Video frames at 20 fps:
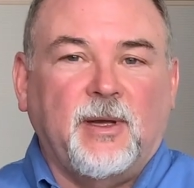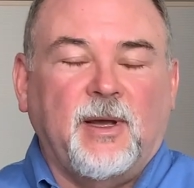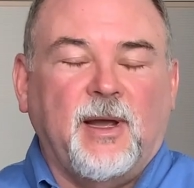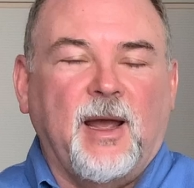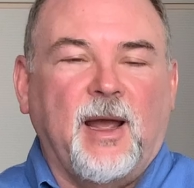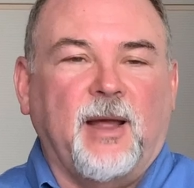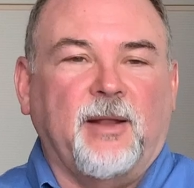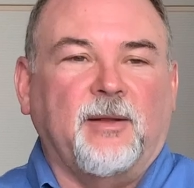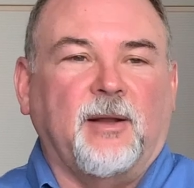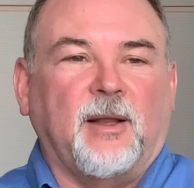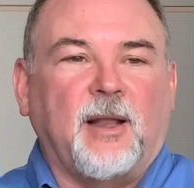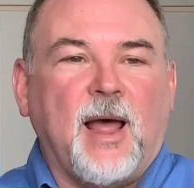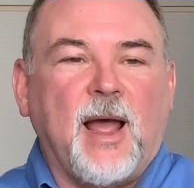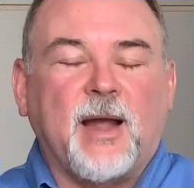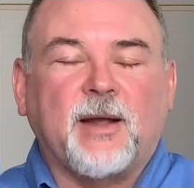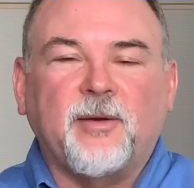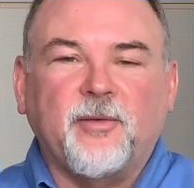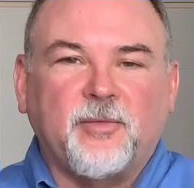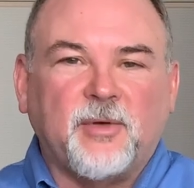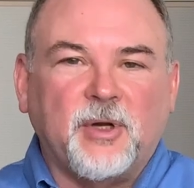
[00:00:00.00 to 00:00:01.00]
and the
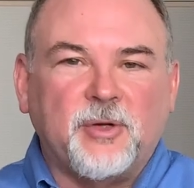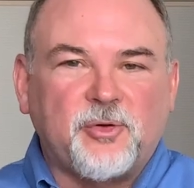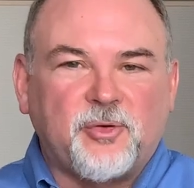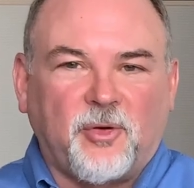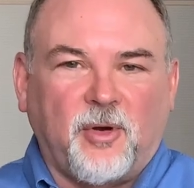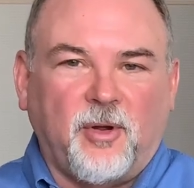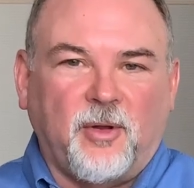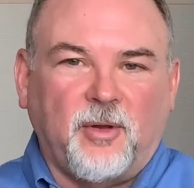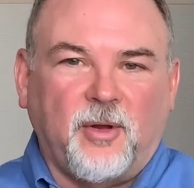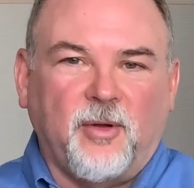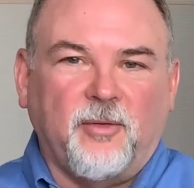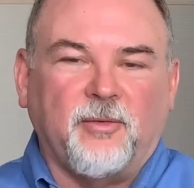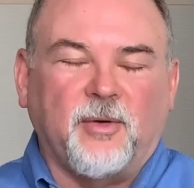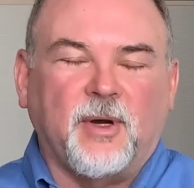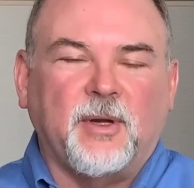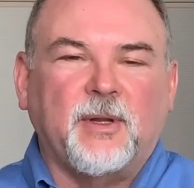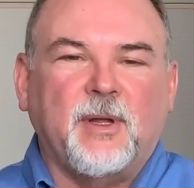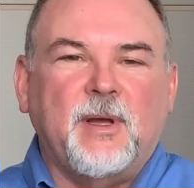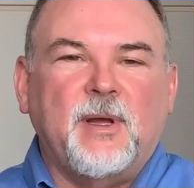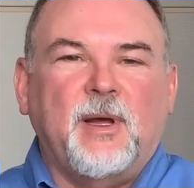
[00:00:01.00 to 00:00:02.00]
lack of control
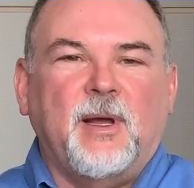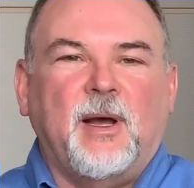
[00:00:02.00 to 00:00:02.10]
over it.